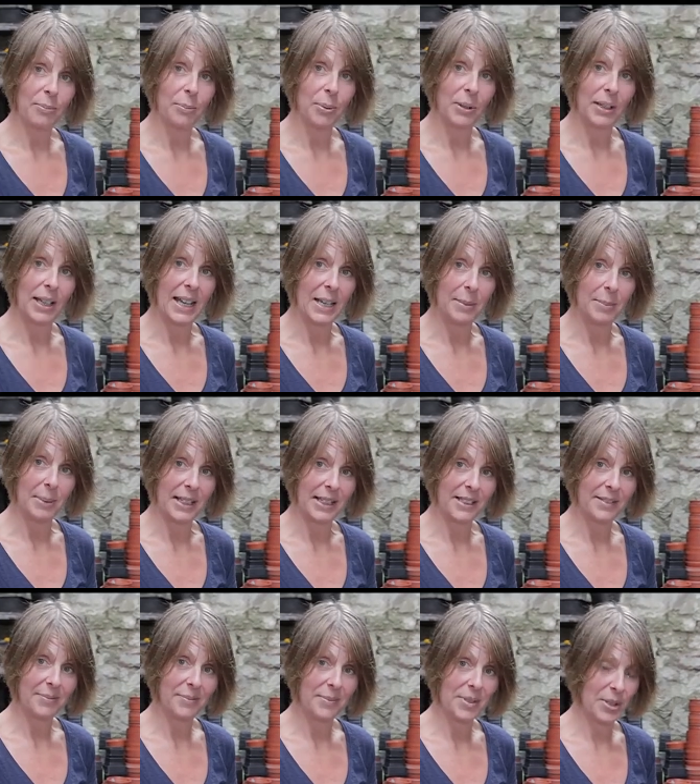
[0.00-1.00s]
put a label
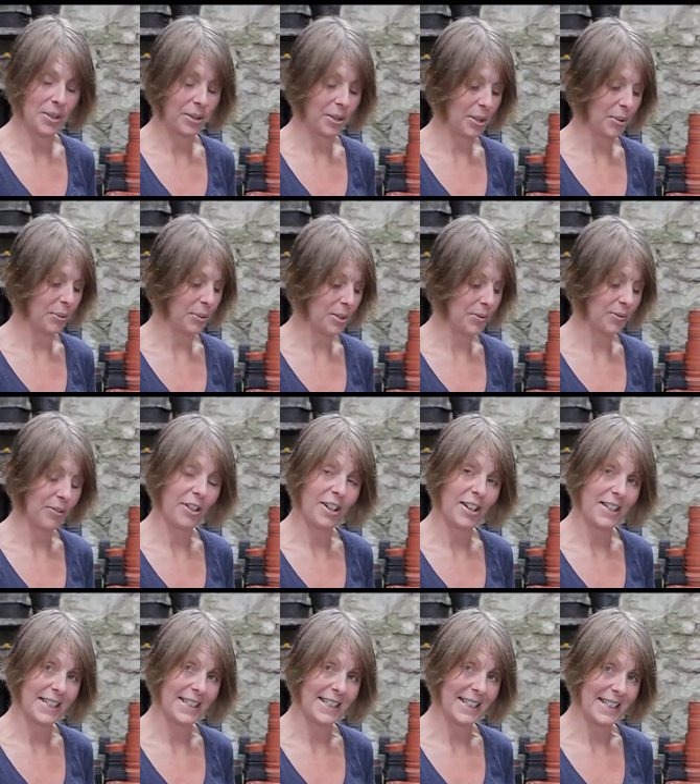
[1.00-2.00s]
in so I know which
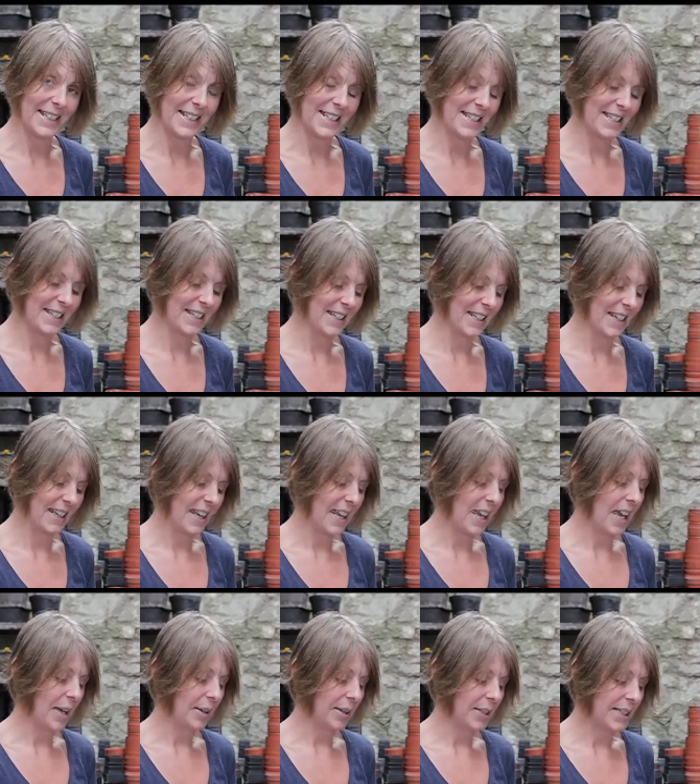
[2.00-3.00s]
variety it is.
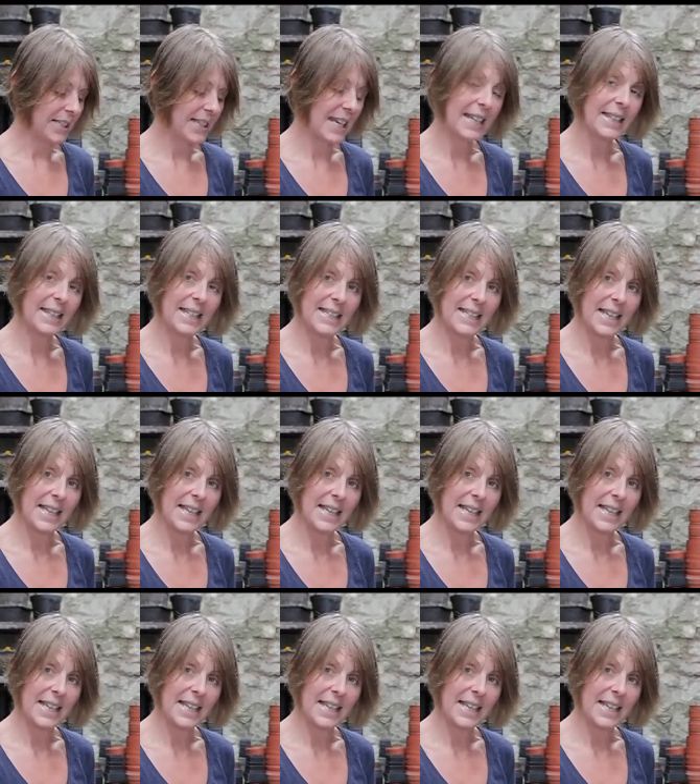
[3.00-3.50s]
I'm going to take these